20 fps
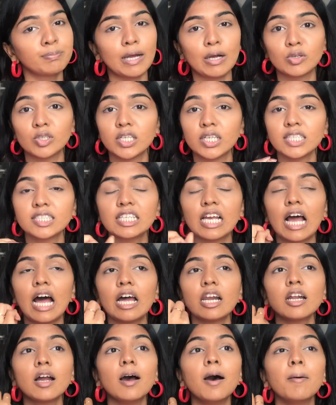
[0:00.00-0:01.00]
powders
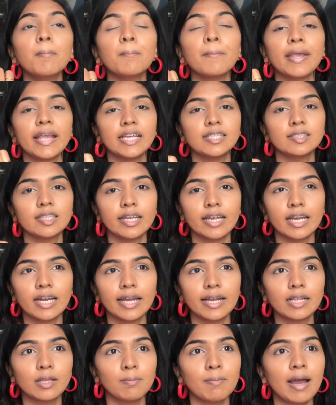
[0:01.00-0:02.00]
are amazing
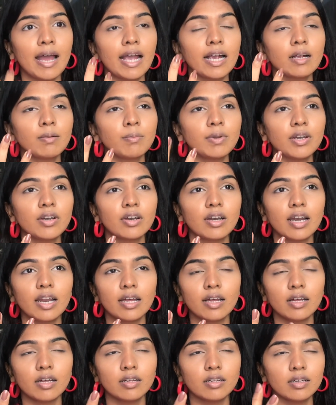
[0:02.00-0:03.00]
like the mac mineral
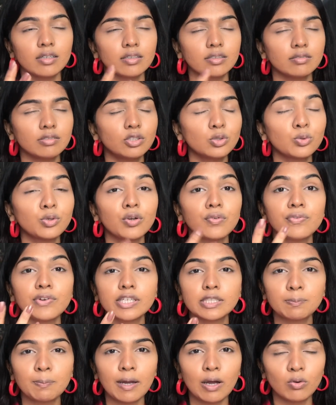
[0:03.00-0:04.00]
uh, studio
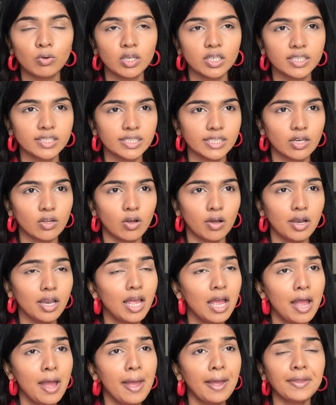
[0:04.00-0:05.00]
fix powders and all
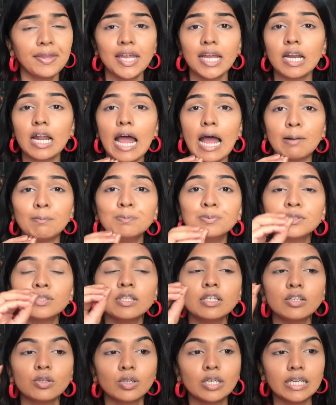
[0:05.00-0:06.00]
they're
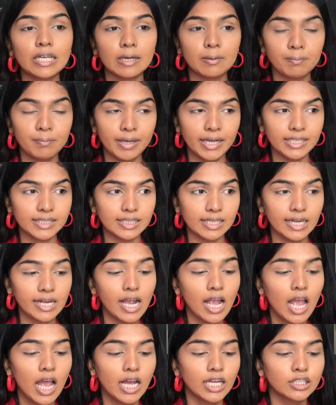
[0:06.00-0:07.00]
absolutely
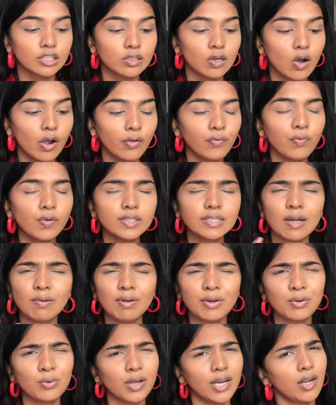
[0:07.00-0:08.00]
amazing so if you're
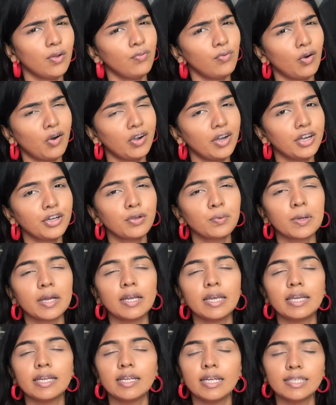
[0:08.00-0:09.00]
someone you can afford it you
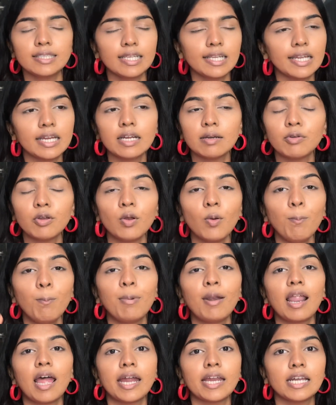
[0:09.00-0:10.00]
can easily you know
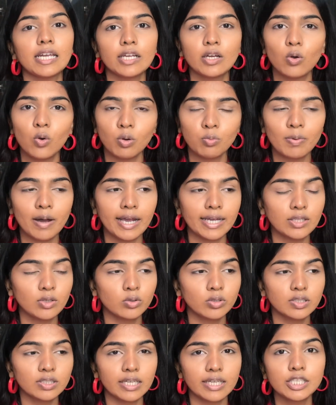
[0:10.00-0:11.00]
blindly go buy
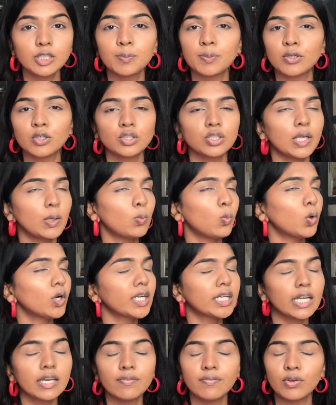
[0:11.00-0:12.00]
those things because they
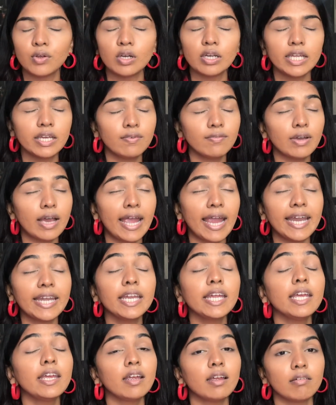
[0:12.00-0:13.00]
won't leave you leave
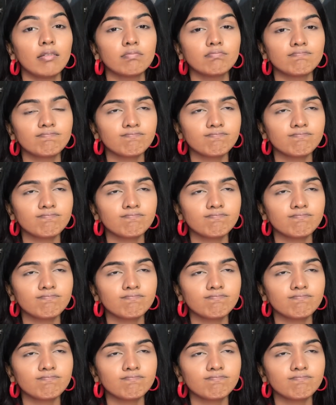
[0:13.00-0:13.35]
any